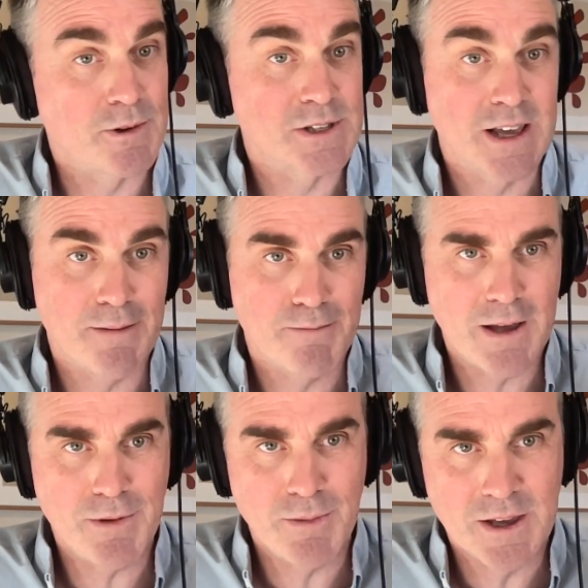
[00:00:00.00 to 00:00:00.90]
Well, it's like it
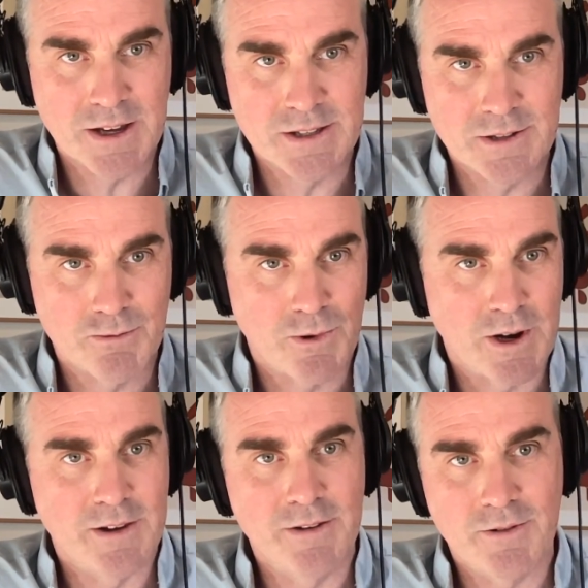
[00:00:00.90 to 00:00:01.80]
might be because there's
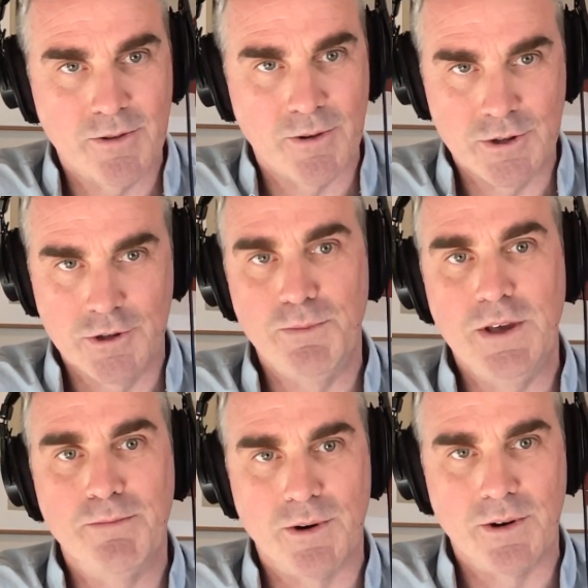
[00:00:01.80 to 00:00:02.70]
one or two
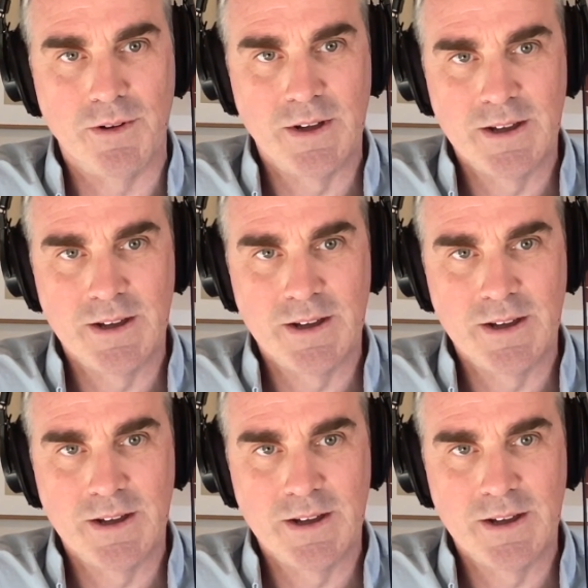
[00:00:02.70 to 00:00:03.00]
people